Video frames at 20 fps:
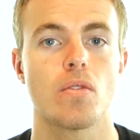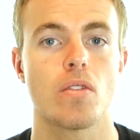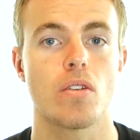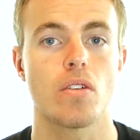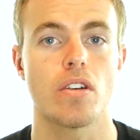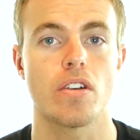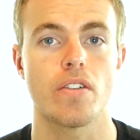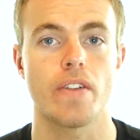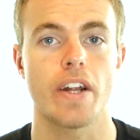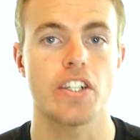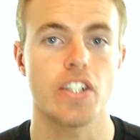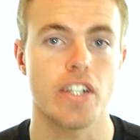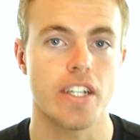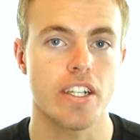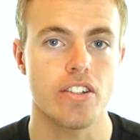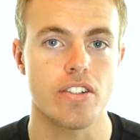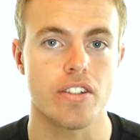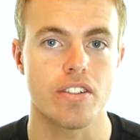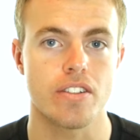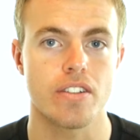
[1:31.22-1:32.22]

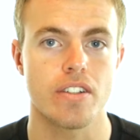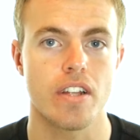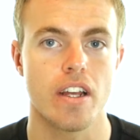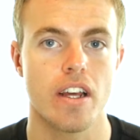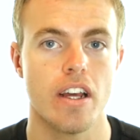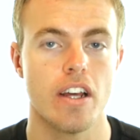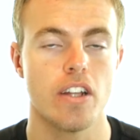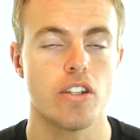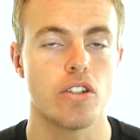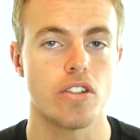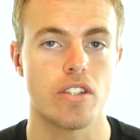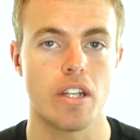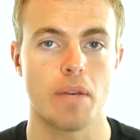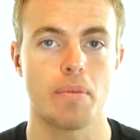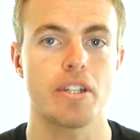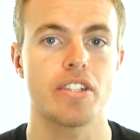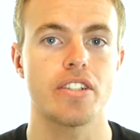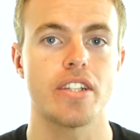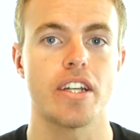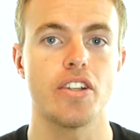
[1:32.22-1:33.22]
Congratulations. To some
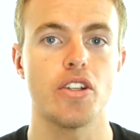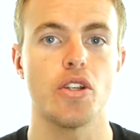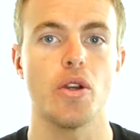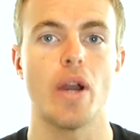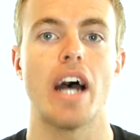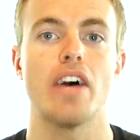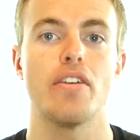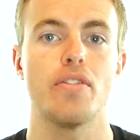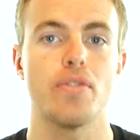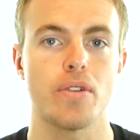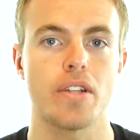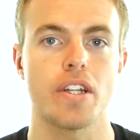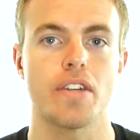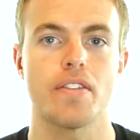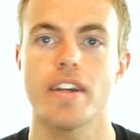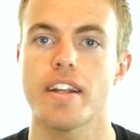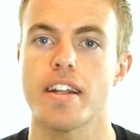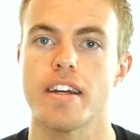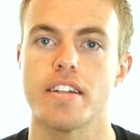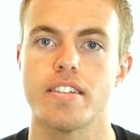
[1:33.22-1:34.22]
extent, you have fully
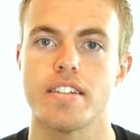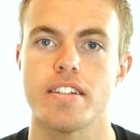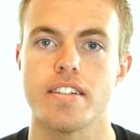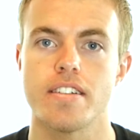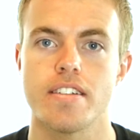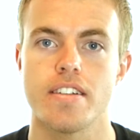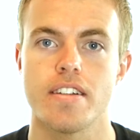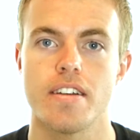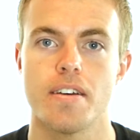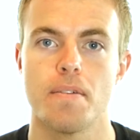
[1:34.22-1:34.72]
realized this.